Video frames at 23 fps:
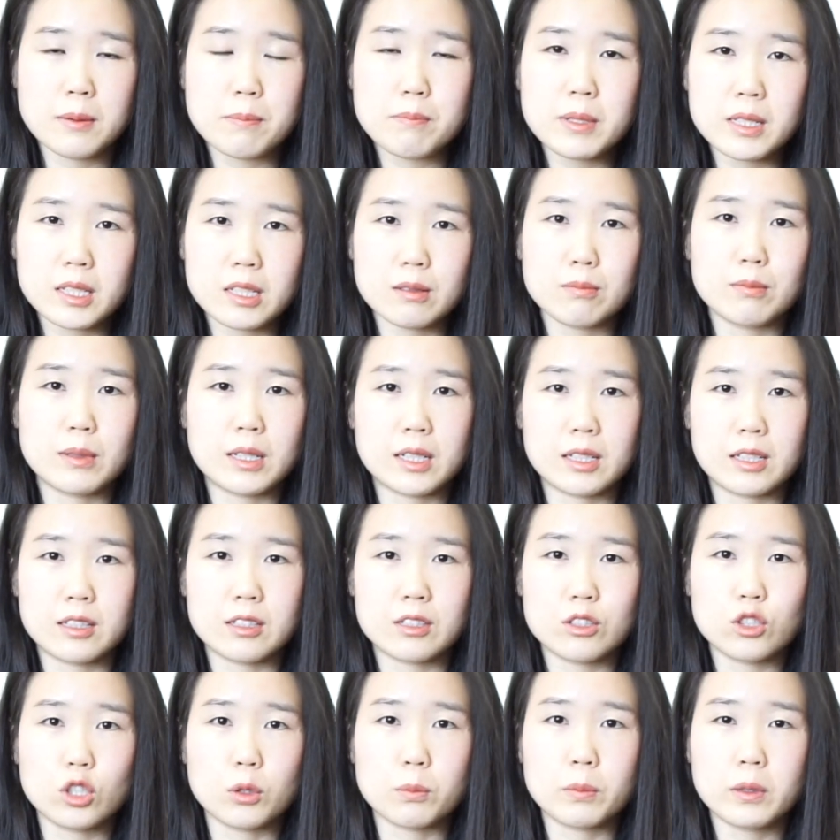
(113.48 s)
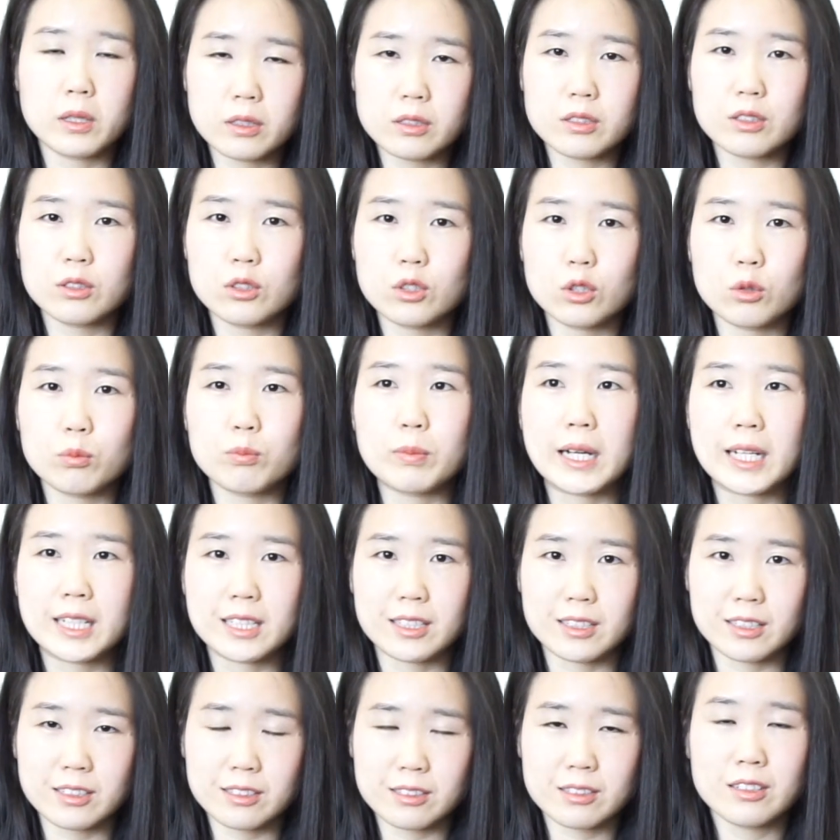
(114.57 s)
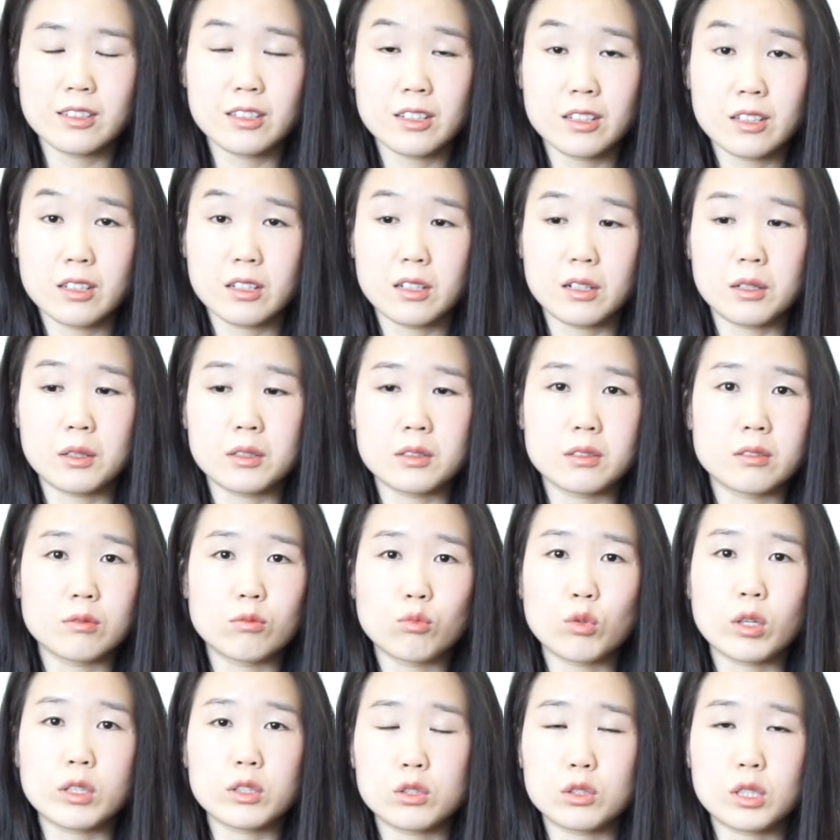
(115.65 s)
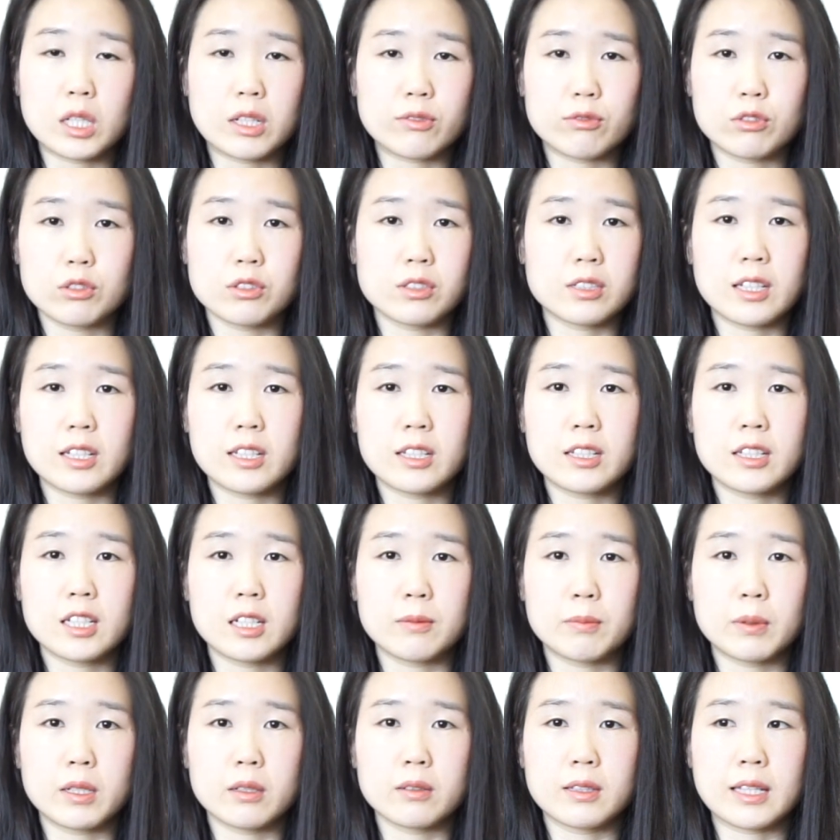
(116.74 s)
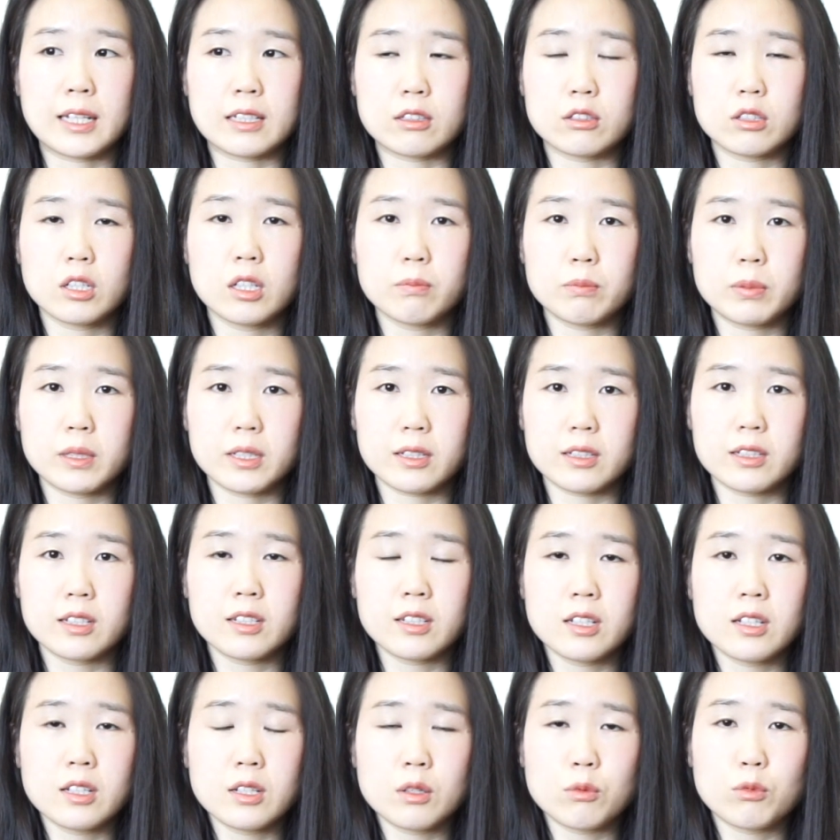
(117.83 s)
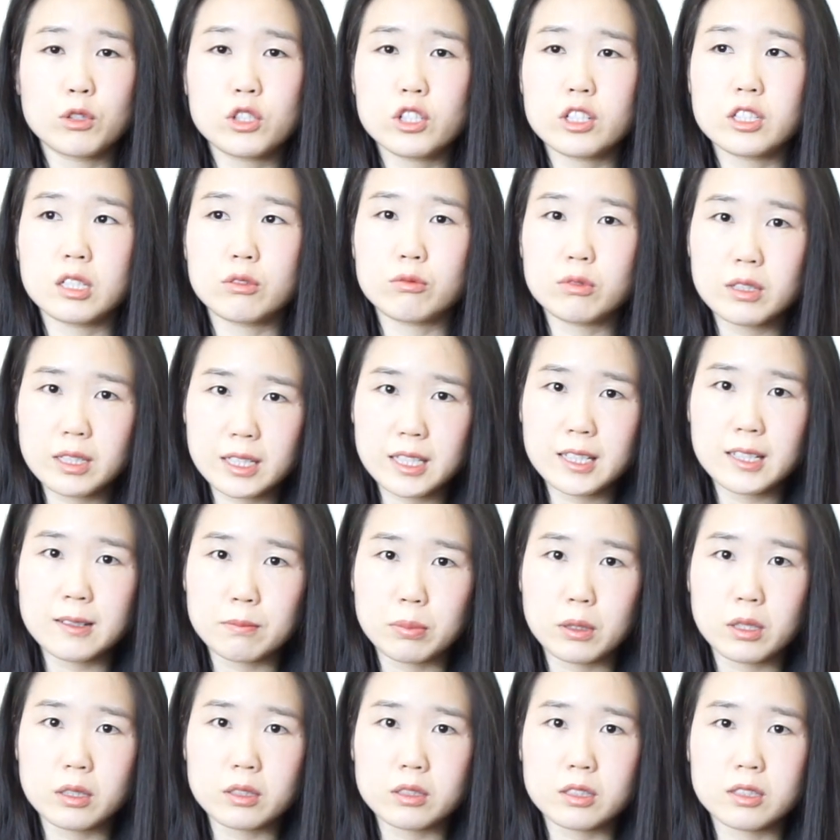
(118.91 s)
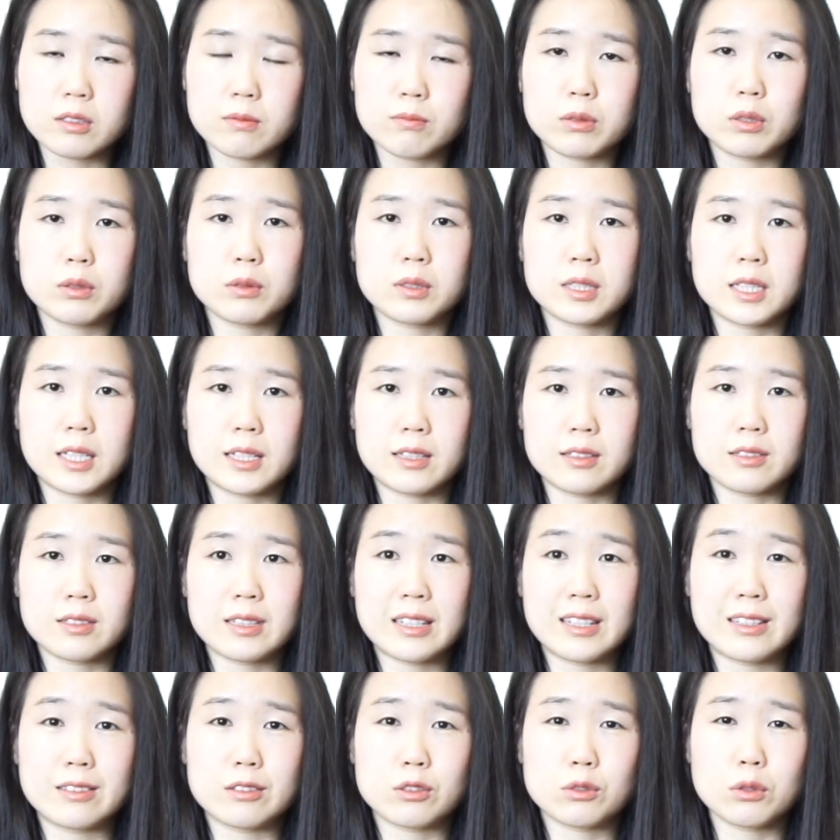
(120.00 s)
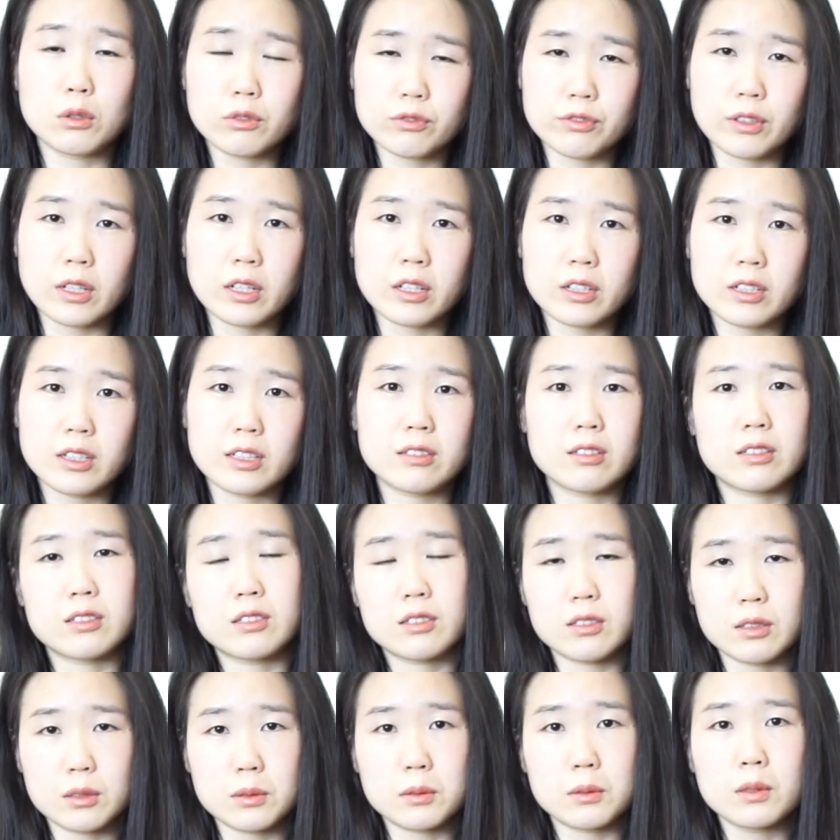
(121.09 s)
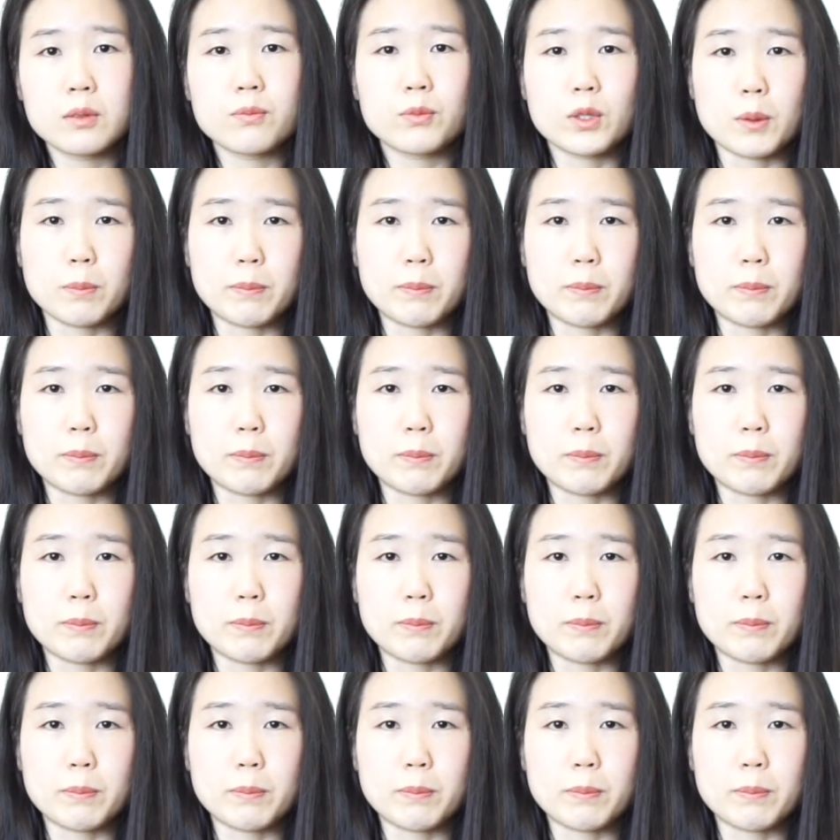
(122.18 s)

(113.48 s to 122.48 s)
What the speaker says: minimize your personal bias on what you have to say about that topic, which is a really important process, and so far it is still the